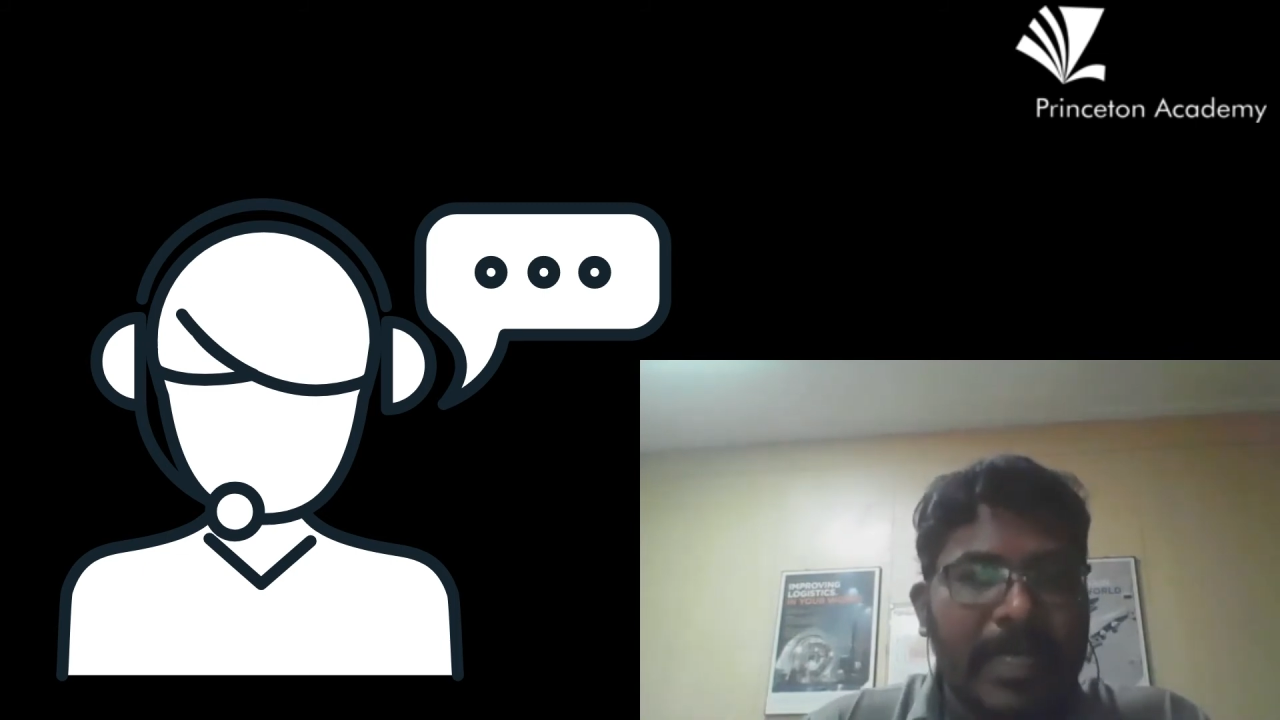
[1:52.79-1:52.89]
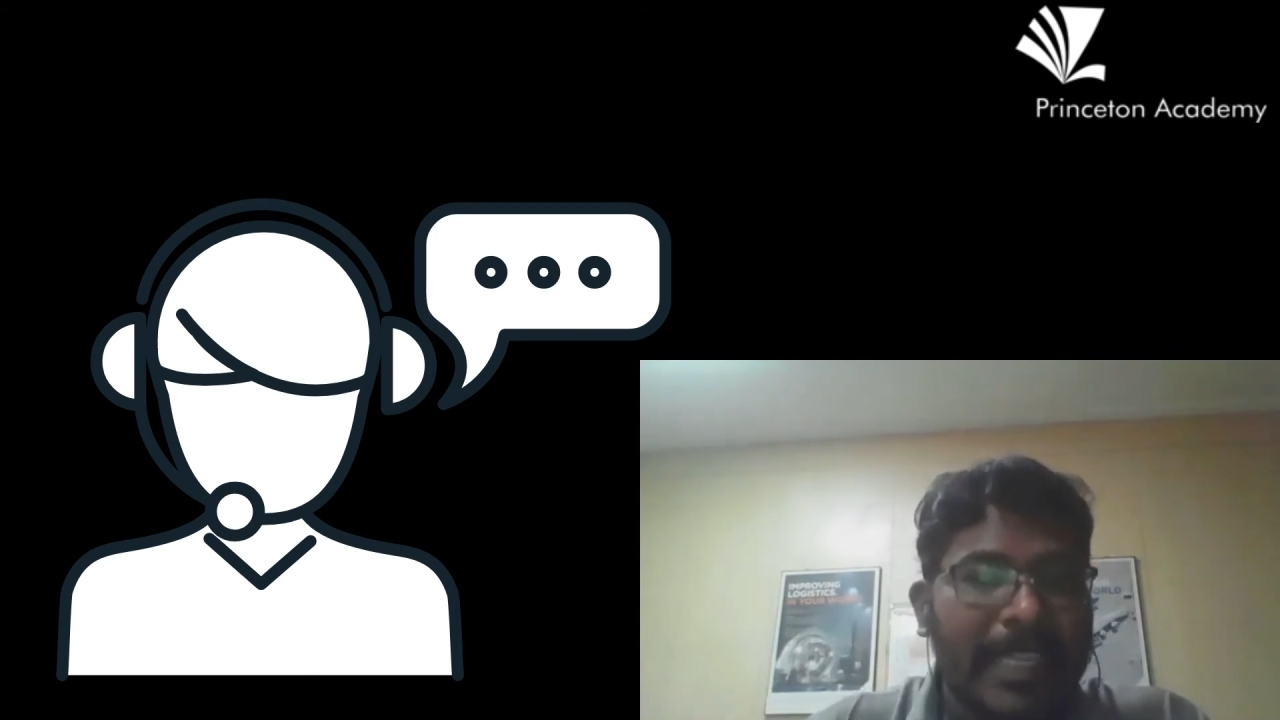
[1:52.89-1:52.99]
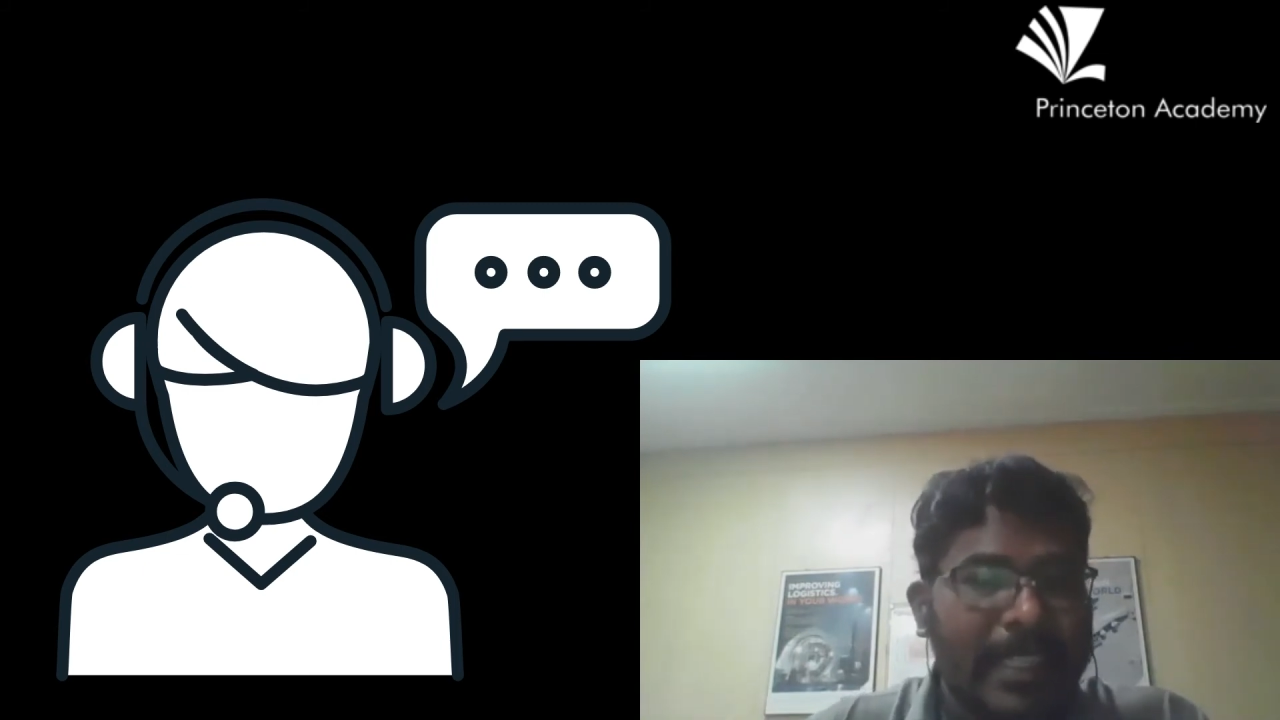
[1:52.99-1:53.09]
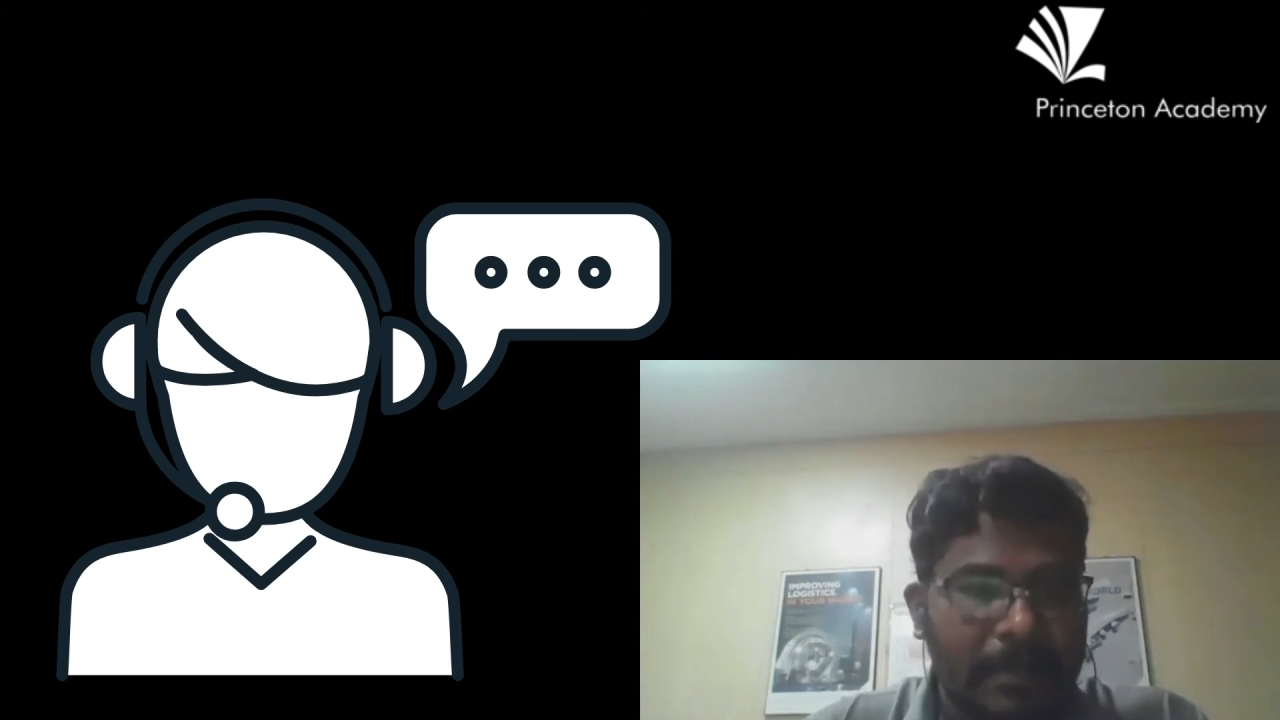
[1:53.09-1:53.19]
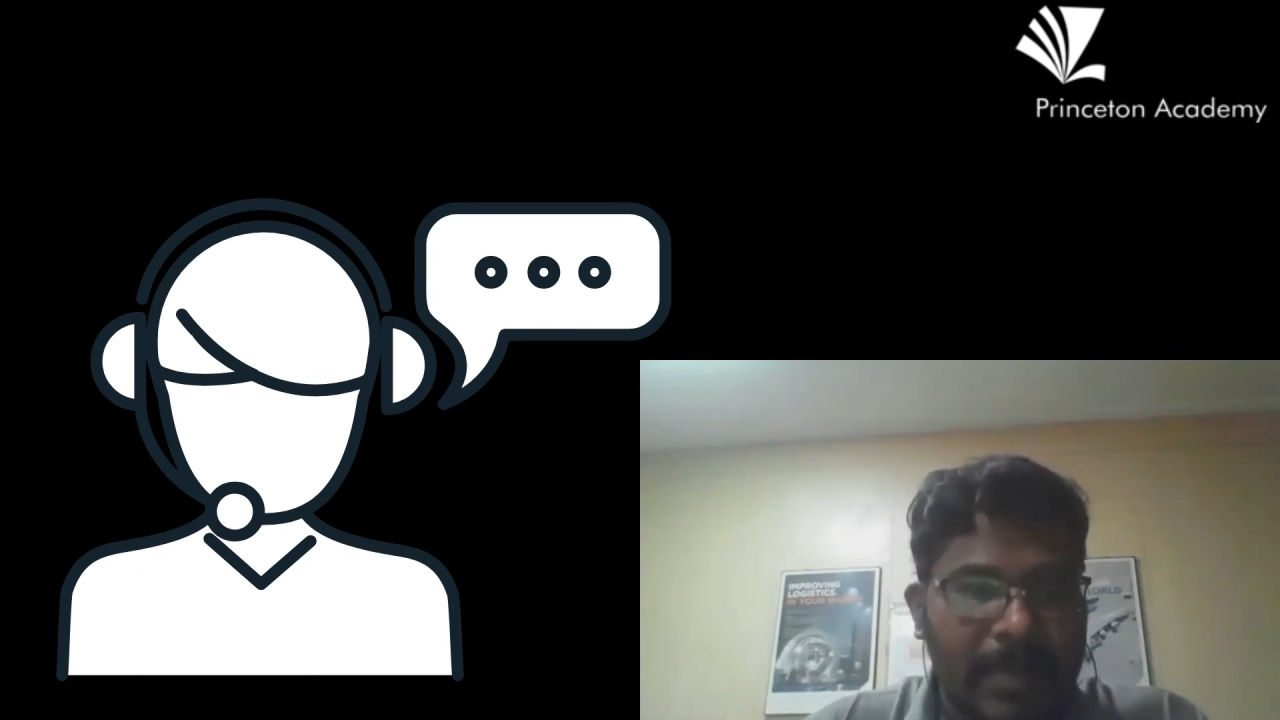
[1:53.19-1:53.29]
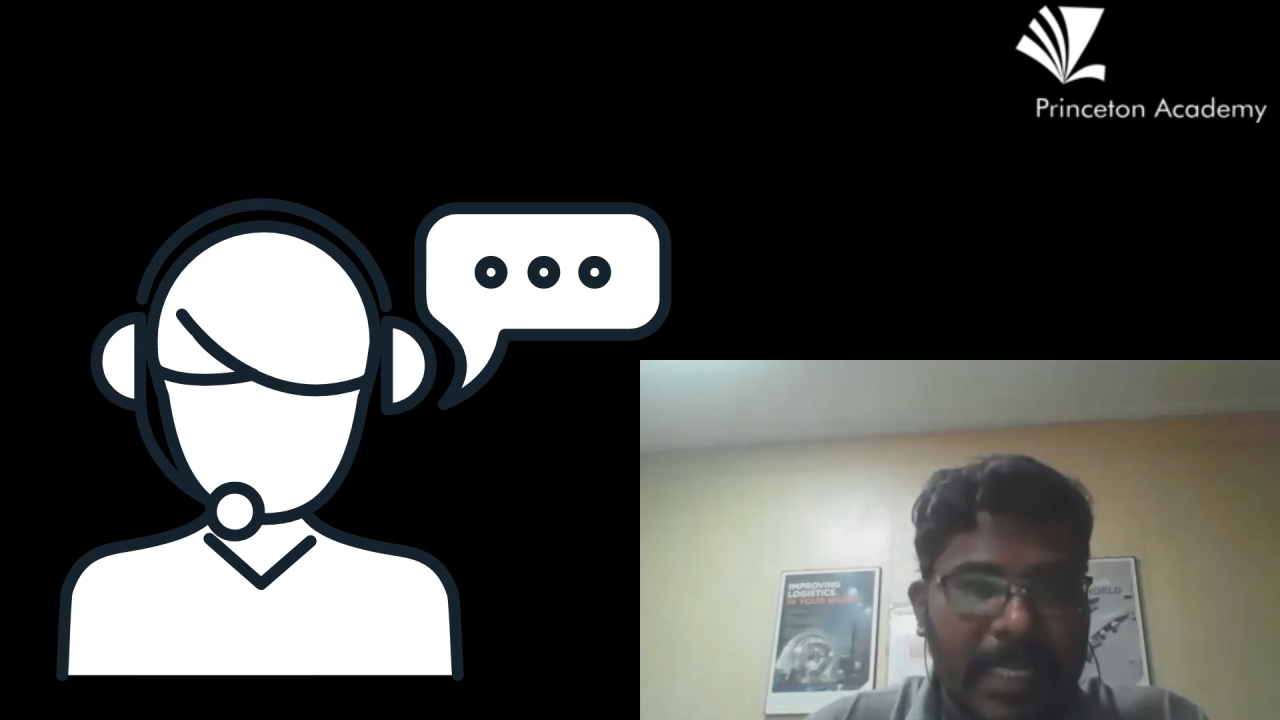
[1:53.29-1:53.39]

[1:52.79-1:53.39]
take the some